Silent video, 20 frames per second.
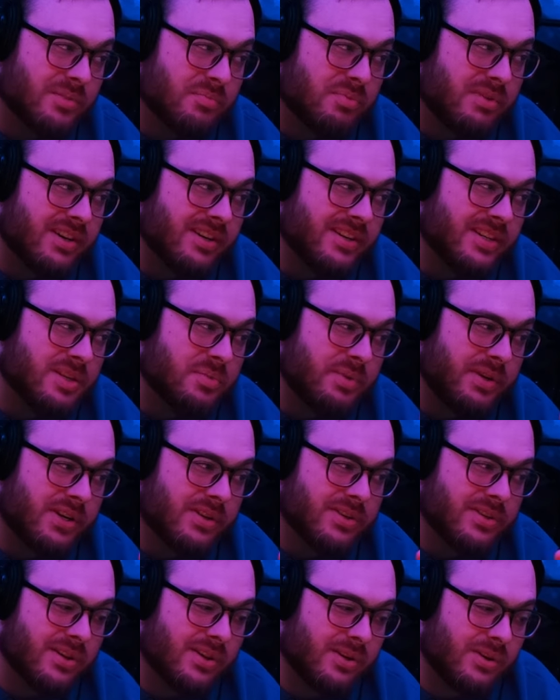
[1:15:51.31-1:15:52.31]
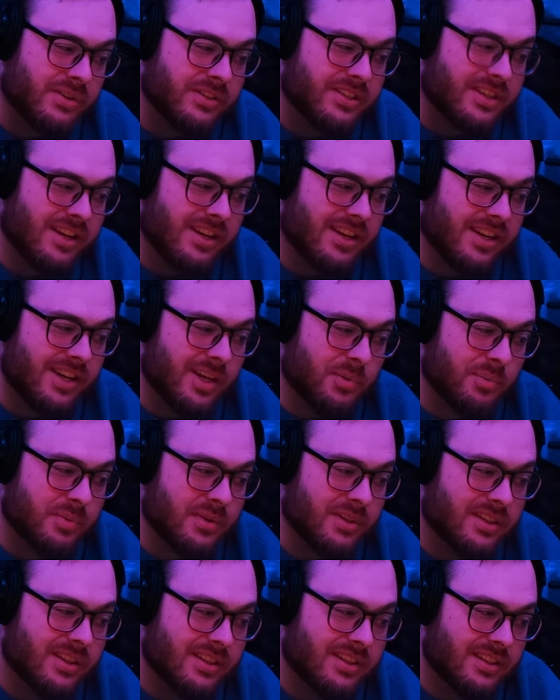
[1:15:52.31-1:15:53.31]
Britney Spears the whole
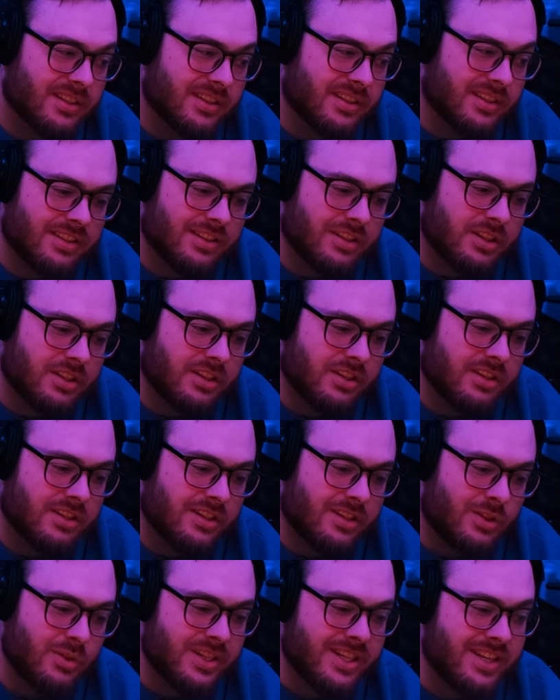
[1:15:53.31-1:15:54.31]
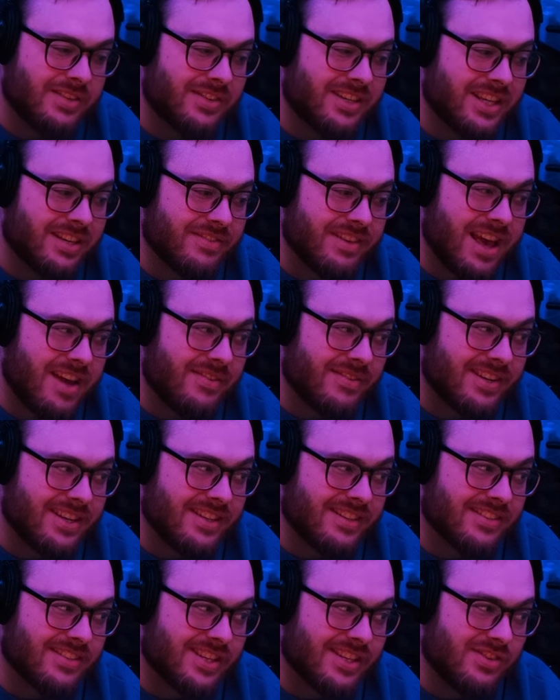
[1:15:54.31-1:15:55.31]
time? You didn't even give
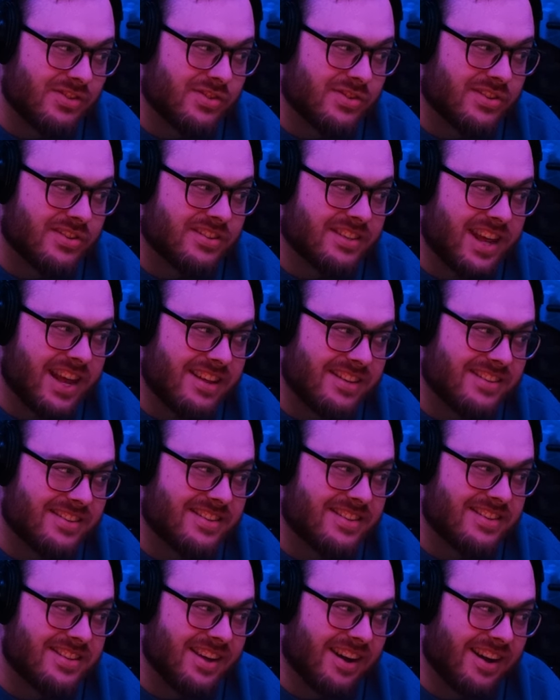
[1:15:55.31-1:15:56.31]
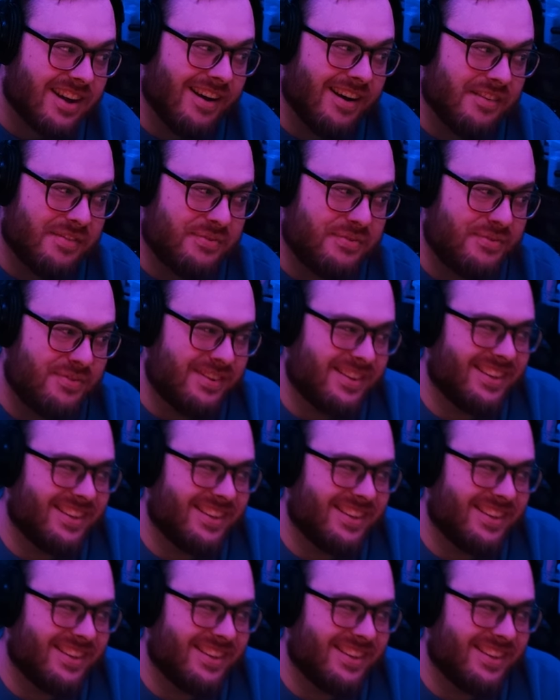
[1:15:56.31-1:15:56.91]
evidence. He just said stuff.